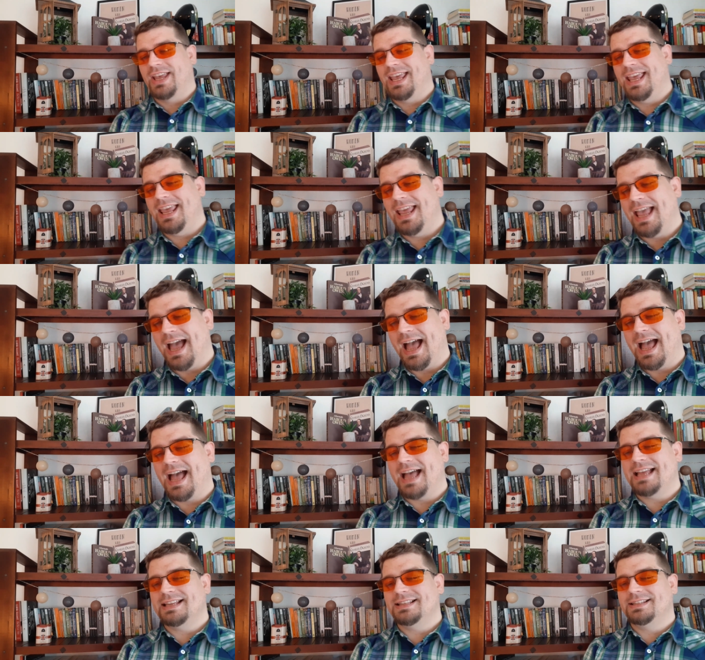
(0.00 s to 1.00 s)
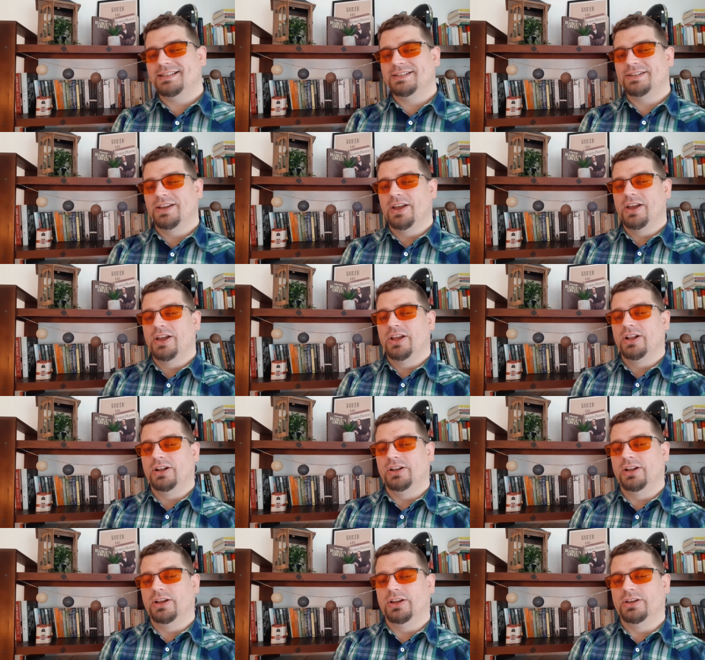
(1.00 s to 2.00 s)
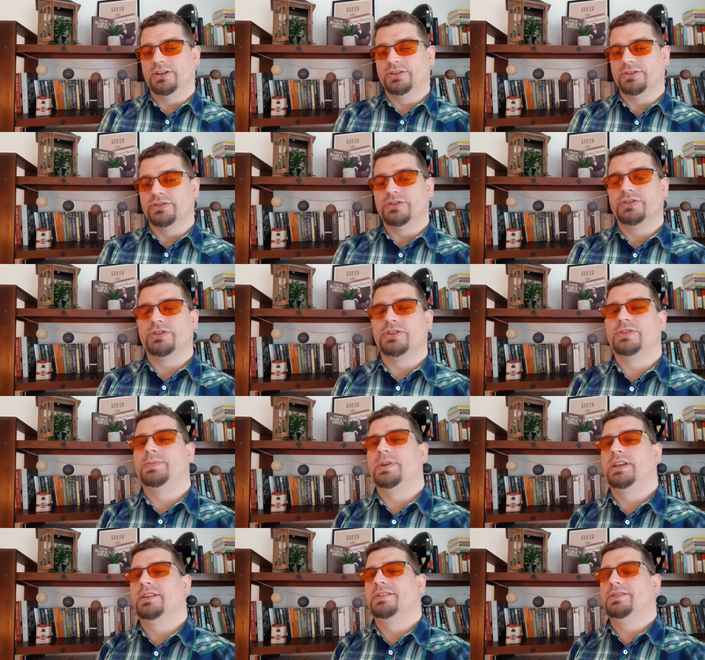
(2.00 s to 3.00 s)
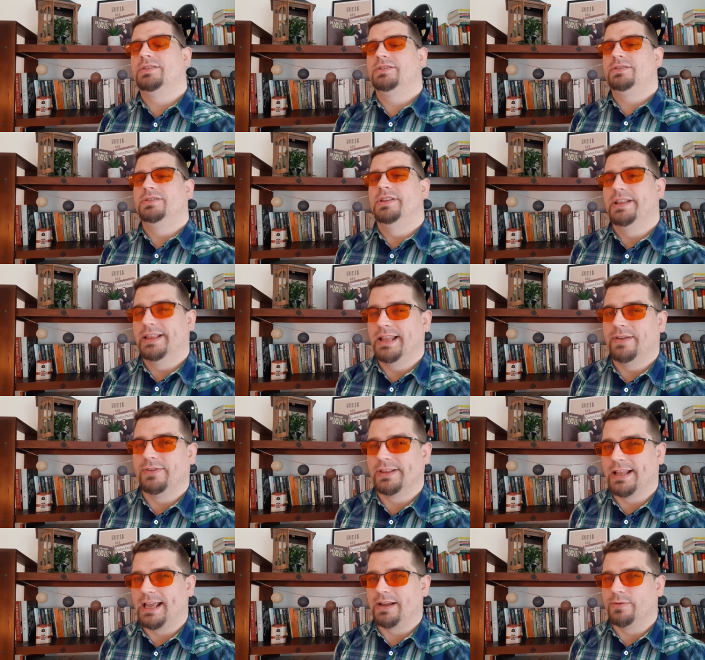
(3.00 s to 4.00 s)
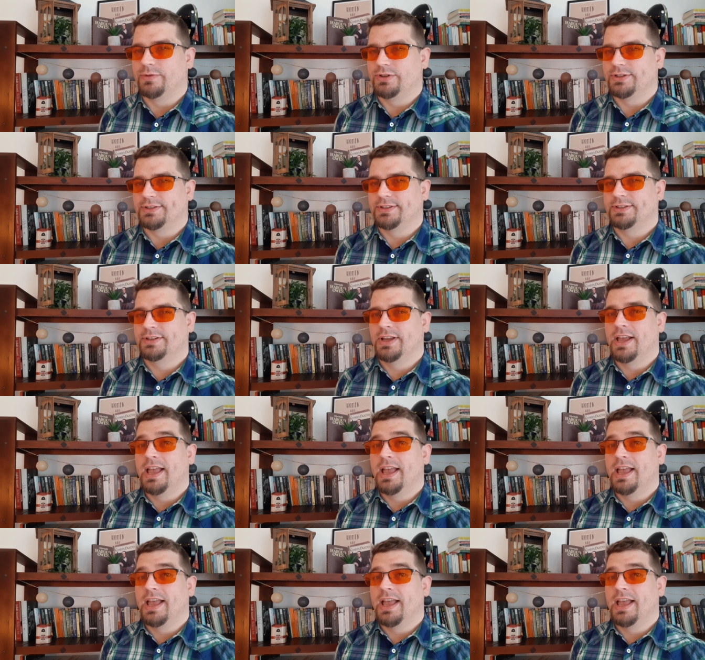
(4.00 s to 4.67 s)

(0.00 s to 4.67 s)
He has learned to speak 11 languages.